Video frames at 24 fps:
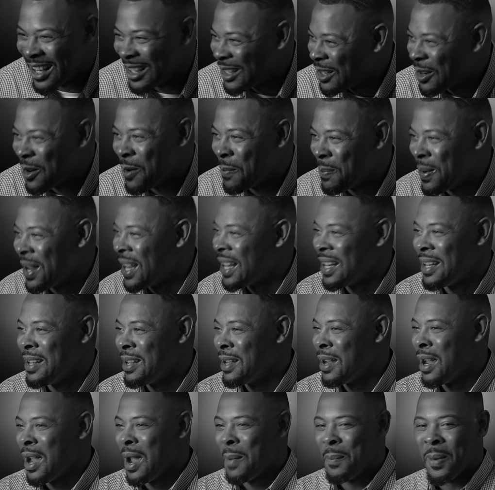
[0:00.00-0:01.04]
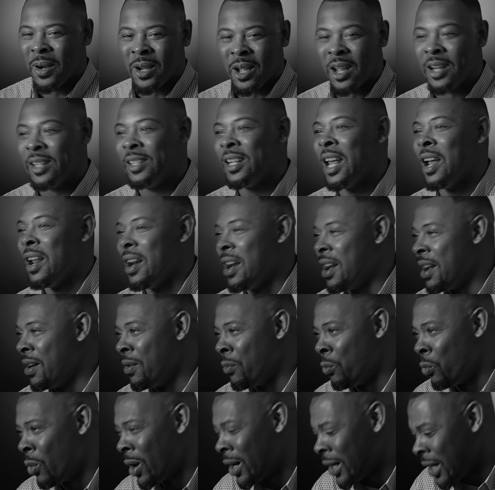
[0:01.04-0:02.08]
a little bit, because
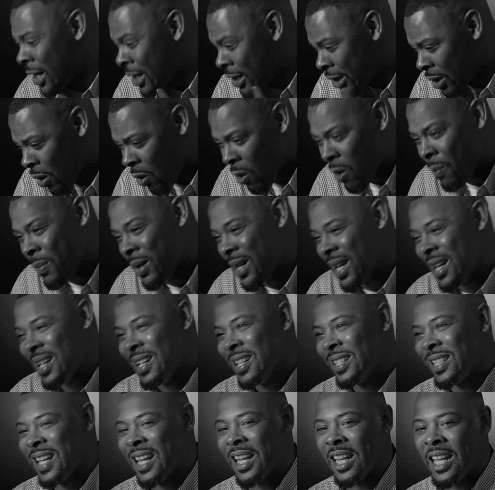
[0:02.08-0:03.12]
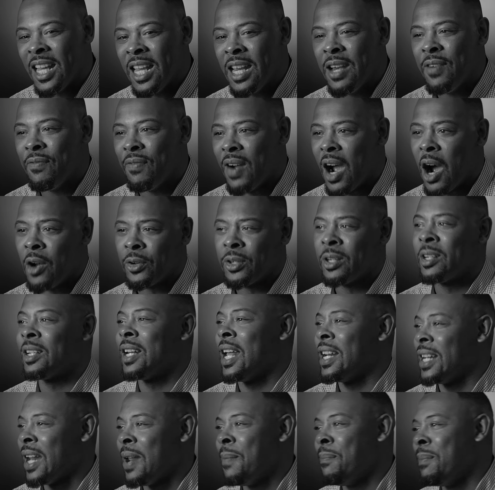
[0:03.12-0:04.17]
when they told me they didn't take eating vouchers, it's
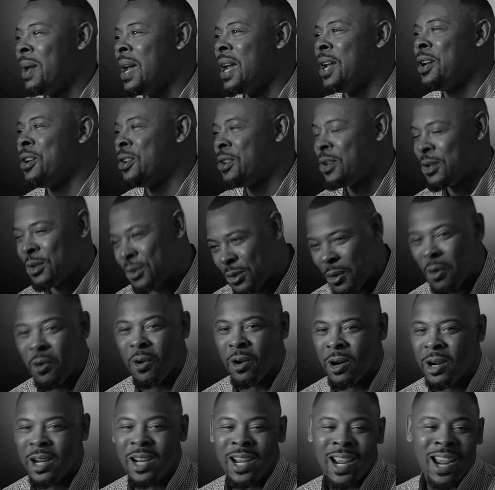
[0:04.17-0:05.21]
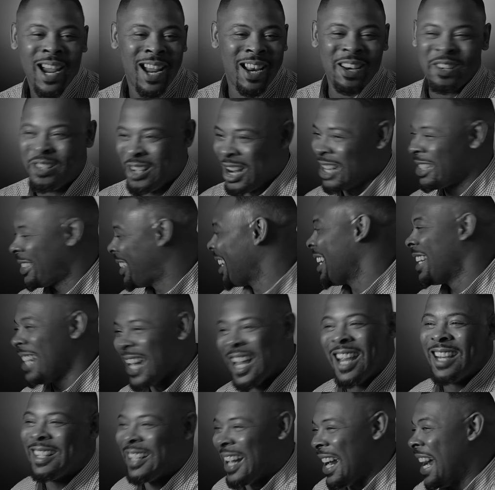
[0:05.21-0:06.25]
like they made sure, just in
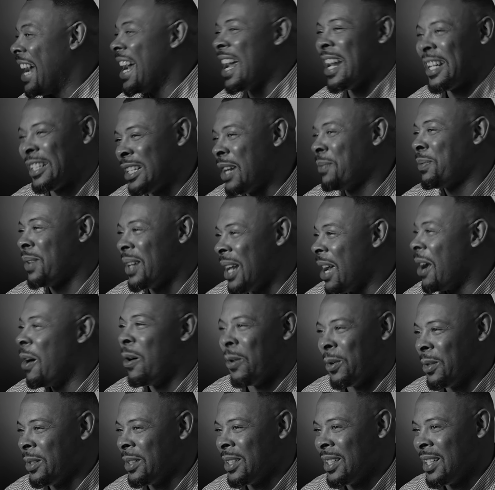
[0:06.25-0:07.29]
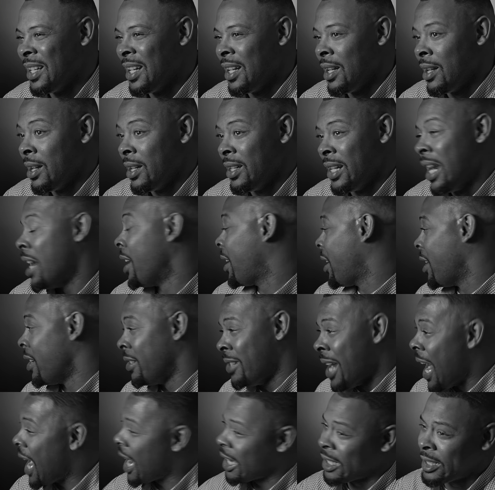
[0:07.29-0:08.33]
case I had something else, they
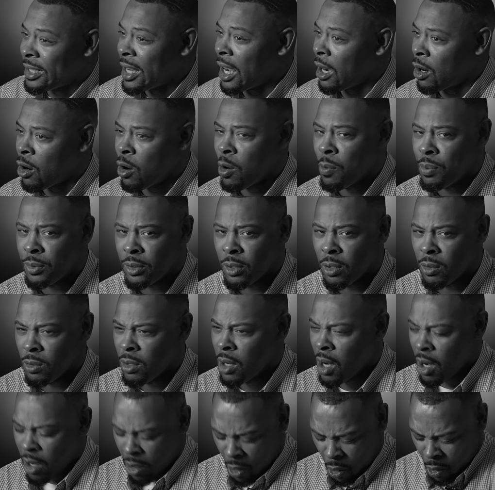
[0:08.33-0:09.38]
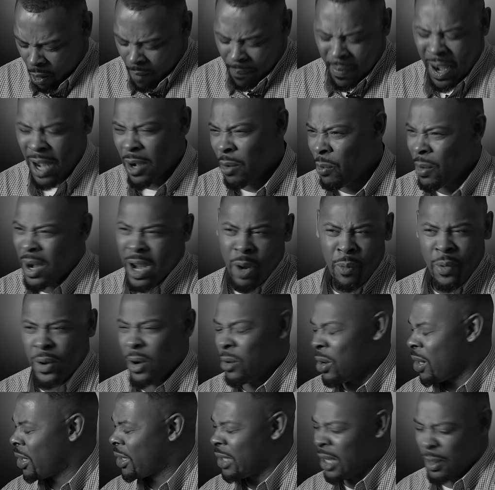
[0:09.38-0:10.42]
dashed that hope too. Oh, and by the way, we
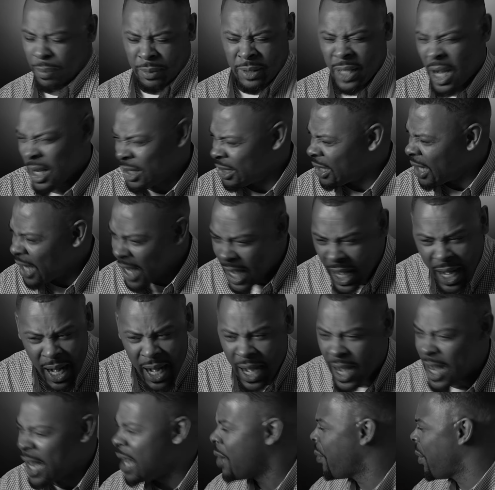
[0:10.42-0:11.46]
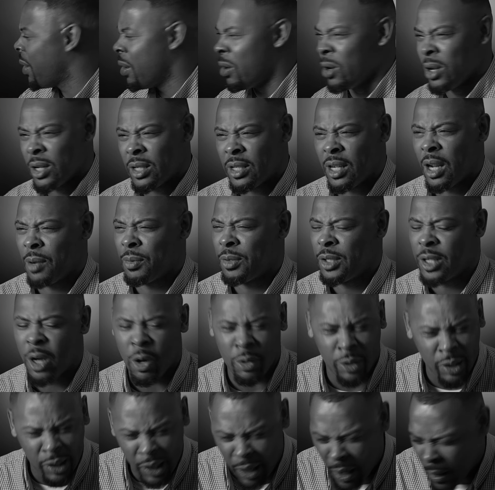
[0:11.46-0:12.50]
don't accept Section 8, we don't accept
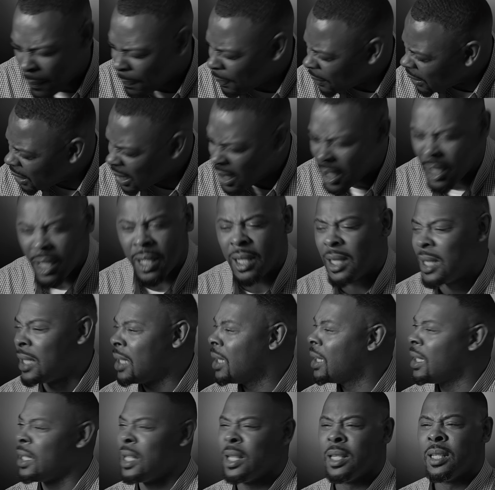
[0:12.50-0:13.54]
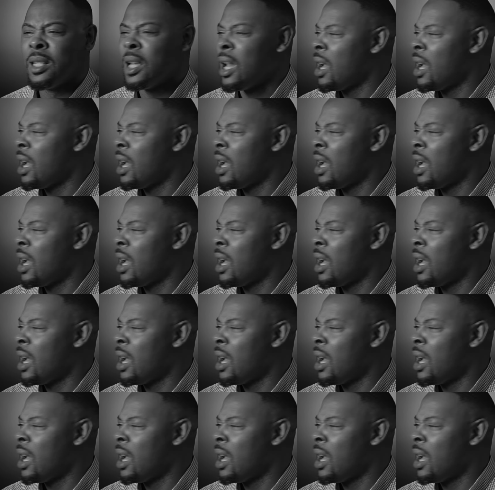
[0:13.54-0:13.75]
Shelter Care Plus,